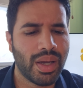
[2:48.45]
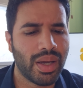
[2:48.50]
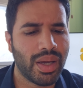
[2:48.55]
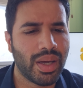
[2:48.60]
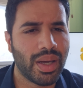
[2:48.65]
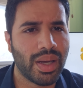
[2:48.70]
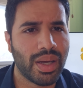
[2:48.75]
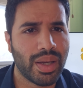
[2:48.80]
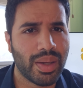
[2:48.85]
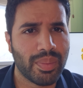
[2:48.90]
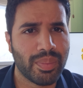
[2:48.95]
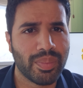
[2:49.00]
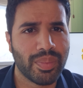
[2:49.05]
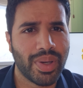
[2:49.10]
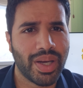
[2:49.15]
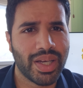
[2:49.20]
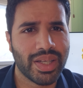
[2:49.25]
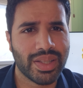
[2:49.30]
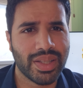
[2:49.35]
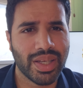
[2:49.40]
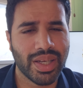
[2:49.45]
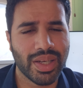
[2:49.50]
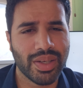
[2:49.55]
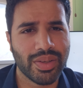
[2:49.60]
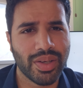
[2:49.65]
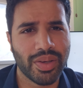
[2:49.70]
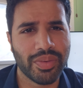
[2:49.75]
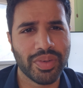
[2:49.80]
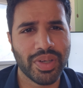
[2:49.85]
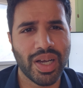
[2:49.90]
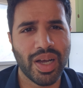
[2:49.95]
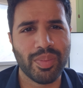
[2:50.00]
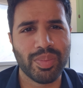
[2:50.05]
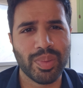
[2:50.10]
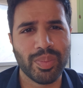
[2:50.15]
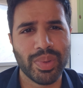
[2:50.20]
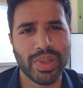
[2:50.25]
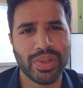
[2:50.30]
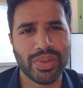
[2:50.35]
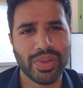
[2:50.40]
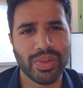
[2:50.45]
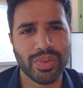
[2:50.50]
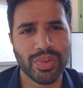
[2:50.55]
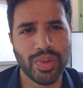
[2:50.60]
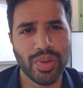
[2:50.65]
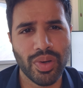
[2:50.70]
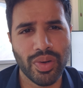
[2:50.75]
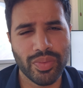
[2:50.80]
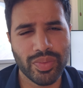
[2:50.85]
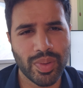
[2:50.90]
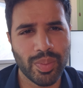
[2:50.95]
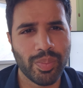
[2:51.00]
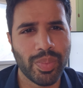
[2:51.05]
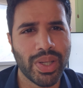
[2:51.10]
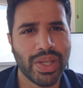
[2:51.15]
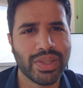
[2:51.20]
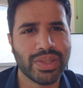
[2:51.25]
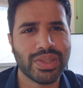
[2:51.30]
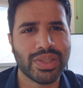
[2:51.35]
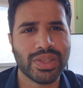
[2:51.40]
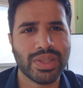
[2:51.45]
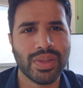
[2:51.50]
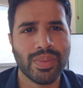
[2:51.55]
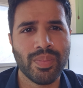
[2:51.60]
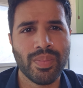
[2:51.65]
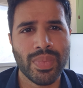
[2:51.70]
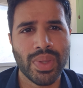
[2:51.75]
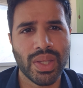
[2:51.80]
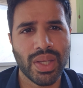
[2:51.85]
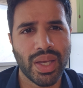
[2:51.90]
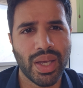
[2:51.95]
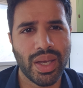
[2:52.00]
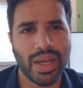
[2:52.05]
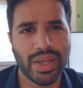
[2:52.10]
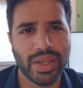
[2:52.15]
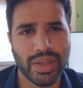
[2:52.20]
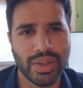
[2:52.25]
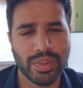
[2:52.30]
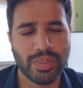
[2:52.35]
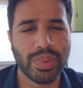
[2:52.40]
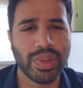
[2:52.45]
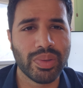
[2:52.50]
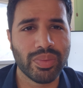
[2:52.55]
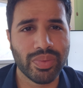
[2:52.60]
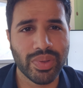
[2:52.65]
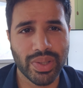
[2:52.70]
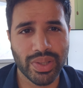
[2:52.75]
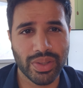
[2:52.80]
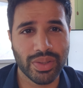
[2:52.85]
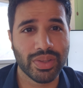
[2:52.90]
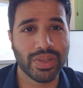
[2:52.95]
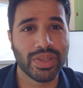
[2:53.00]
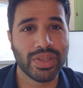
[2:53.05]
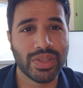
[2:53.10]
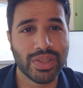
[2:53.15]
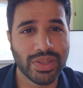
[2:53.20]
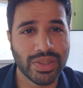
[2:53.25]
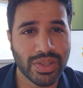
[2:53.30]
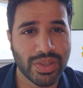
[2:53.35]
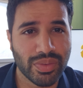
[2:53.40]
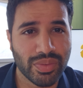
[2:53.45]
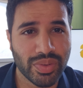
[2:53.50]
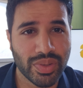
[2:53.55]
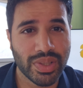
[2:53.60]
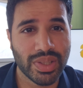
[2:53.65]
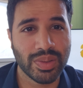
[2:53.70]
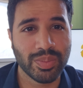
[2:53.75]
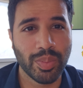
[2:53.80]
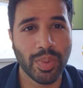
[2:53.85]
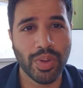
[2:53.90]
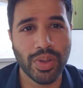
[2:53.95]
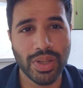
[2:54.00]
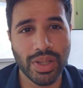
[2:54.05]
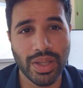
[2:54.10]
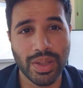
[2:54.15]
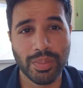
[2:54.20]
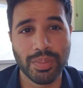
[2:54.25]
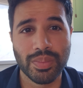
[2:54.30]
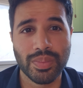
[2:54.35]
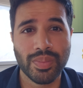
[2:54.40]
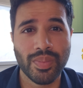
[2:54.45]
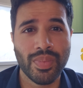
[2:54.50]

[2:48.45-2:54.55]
I think he'll have a complementary role off the bench, and he'll be a very good addition for this ball club.